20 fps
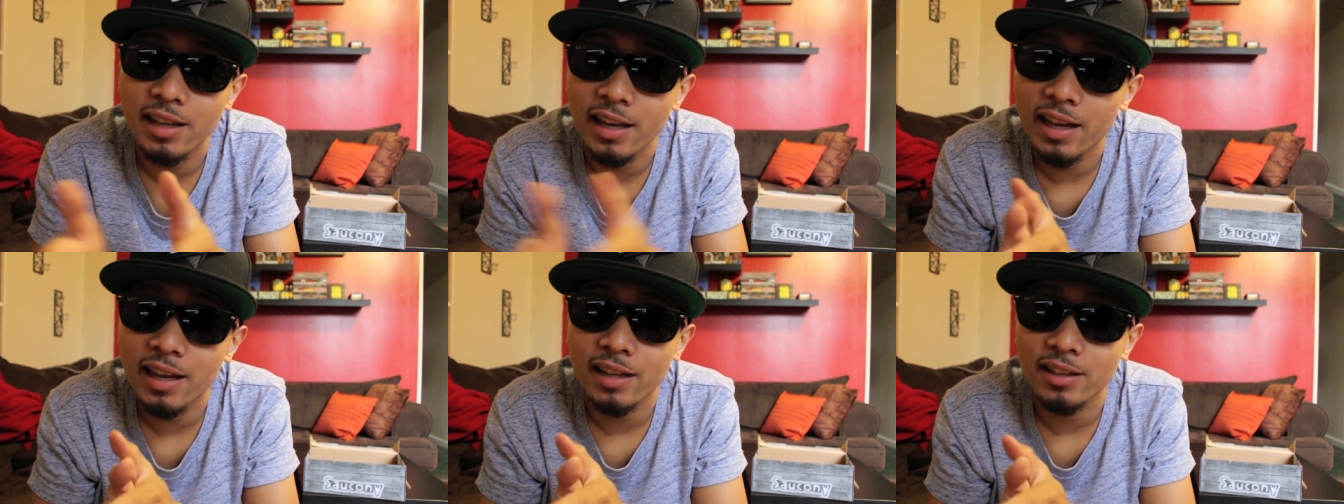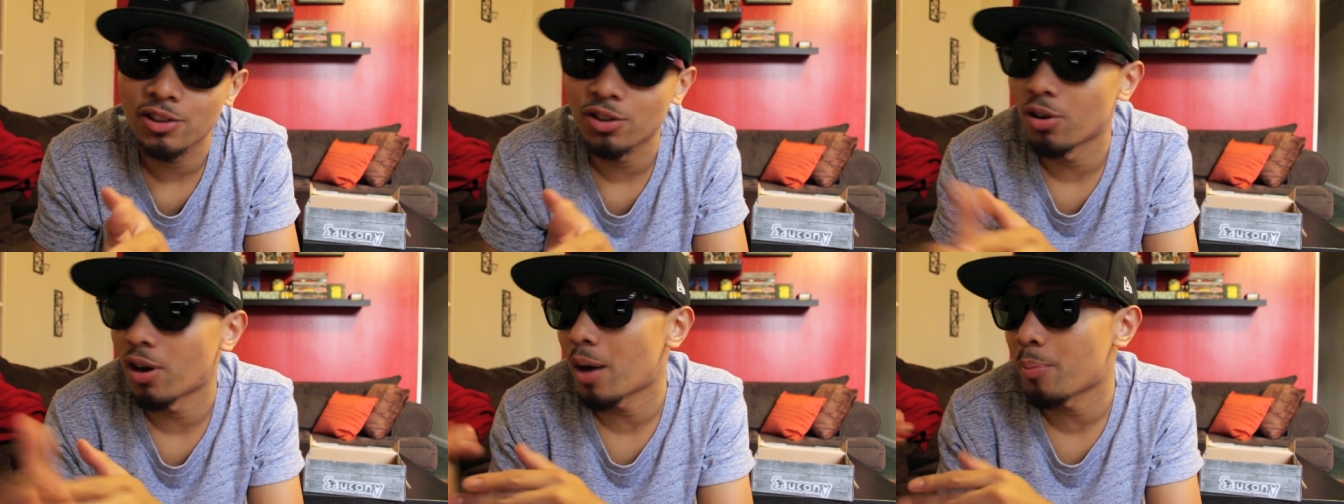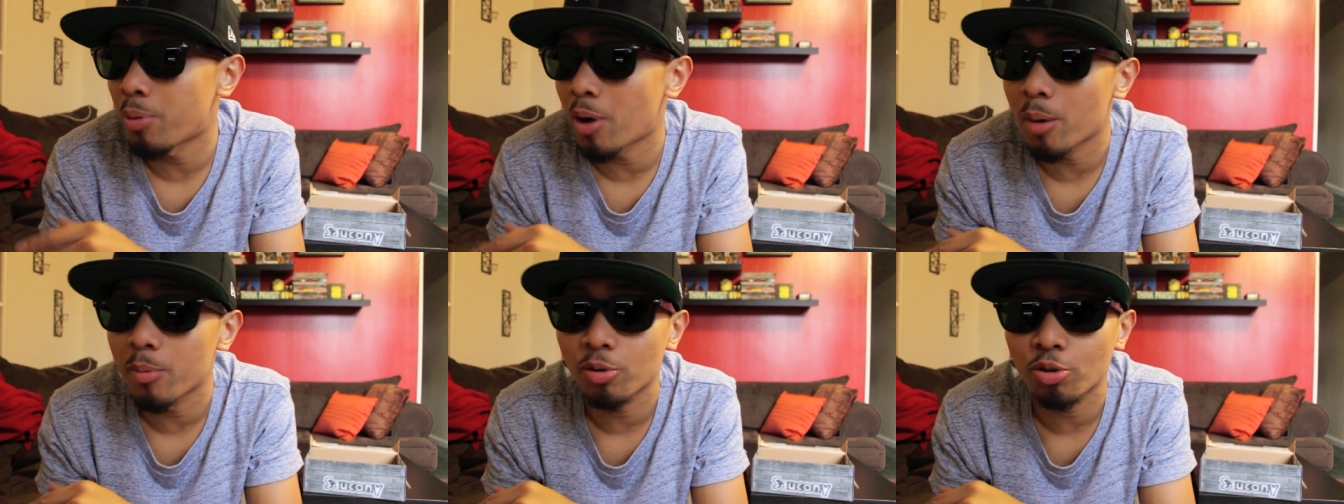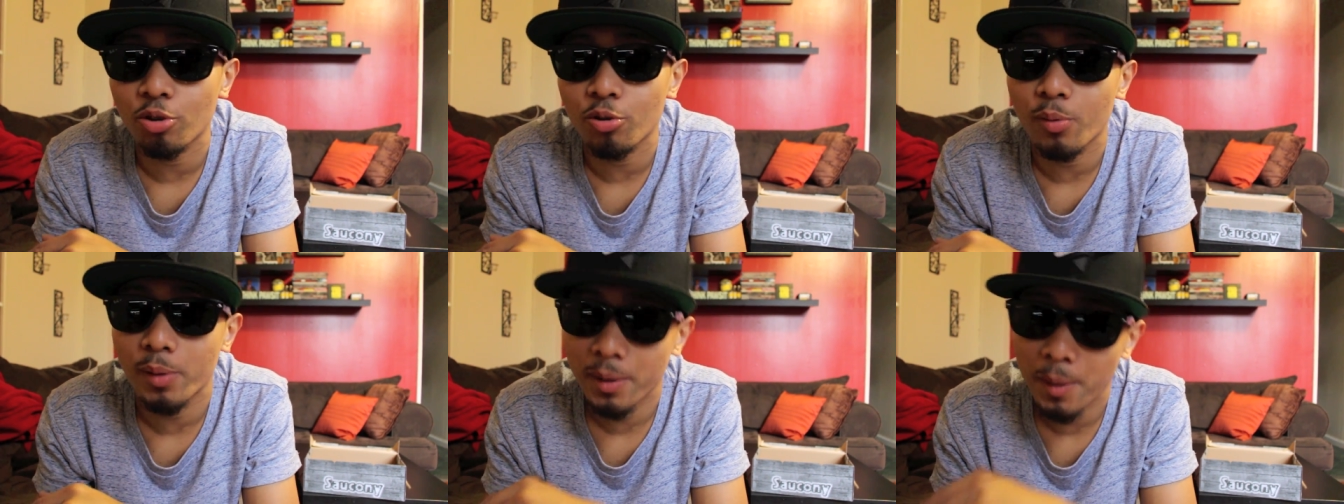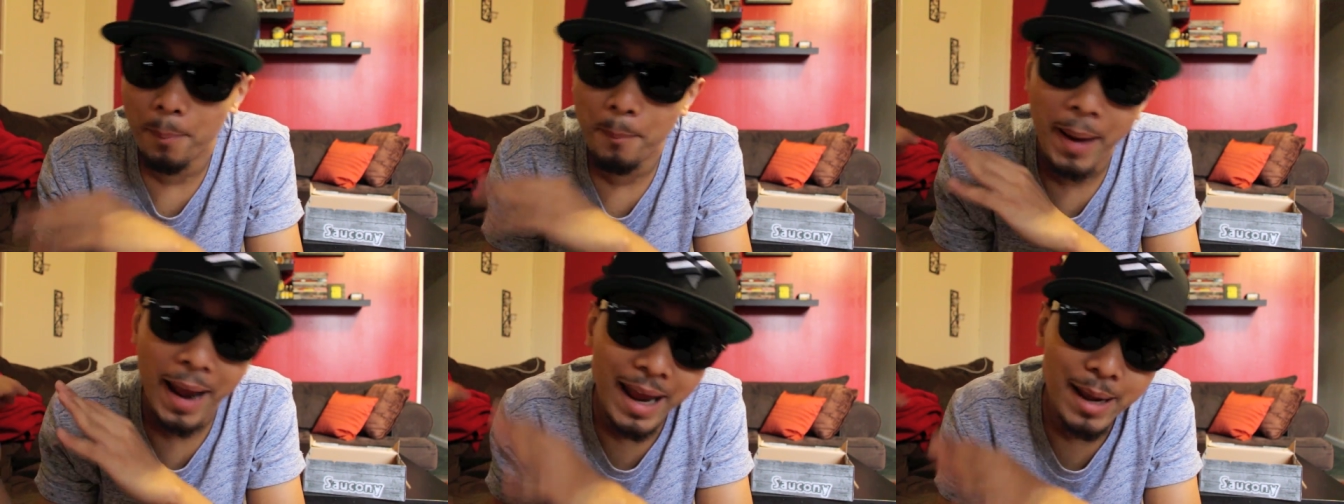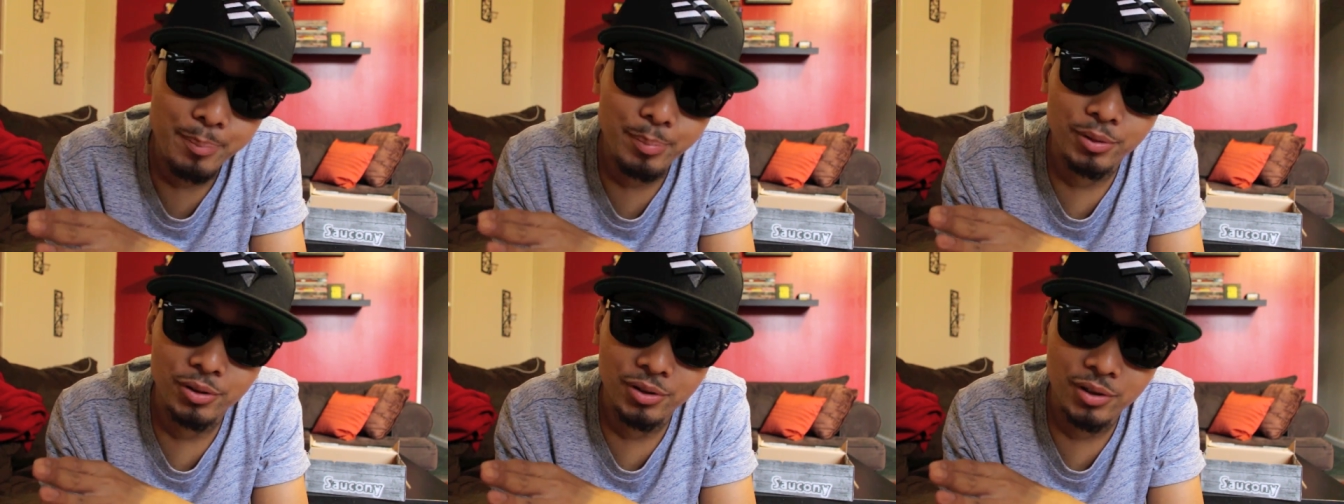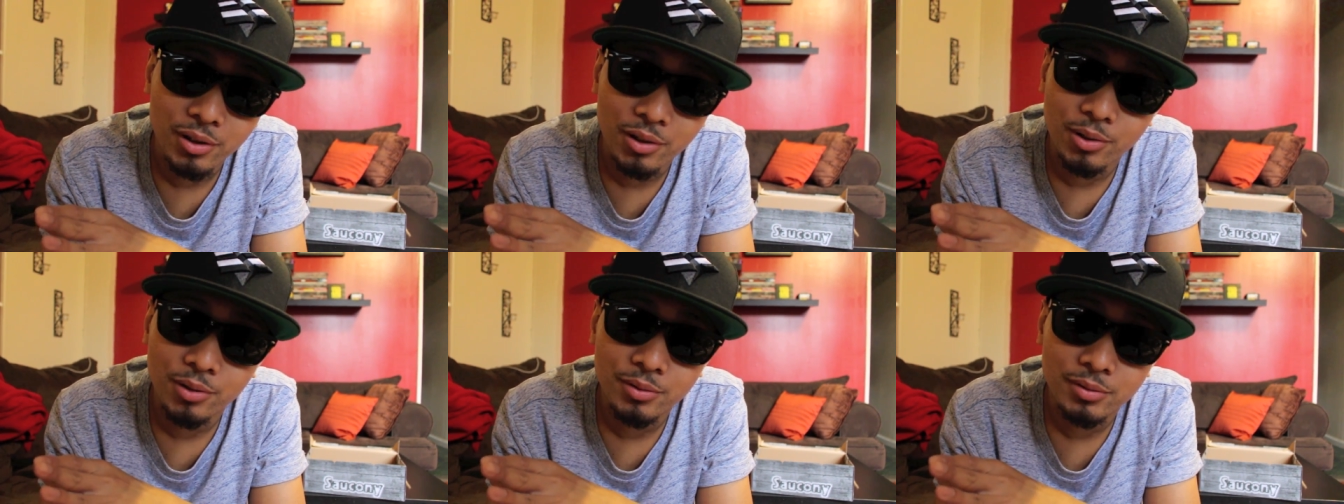And you know, I'll probably throw away the paper
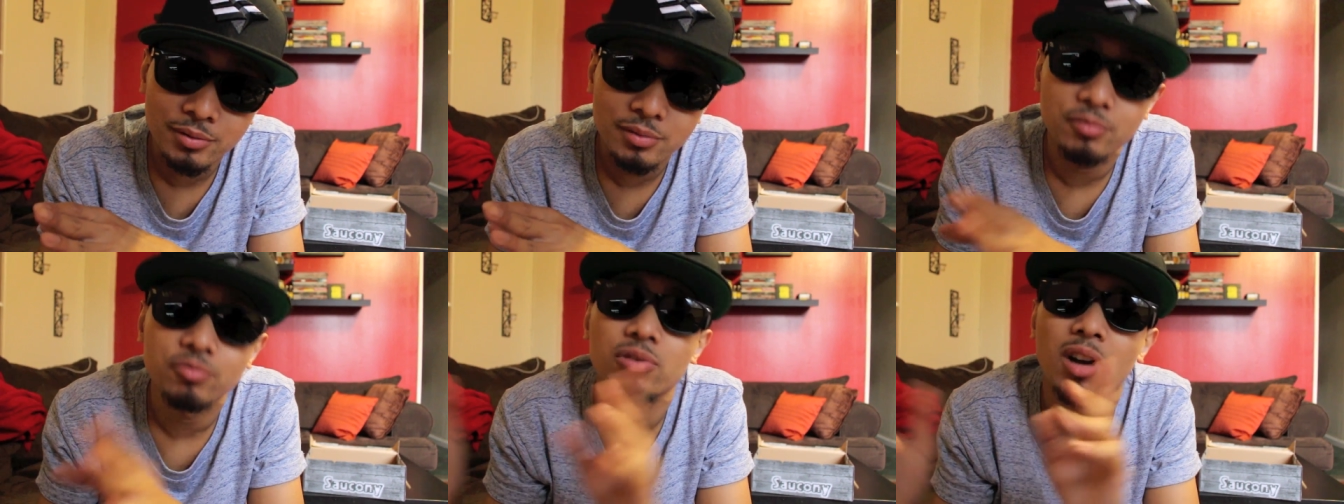though.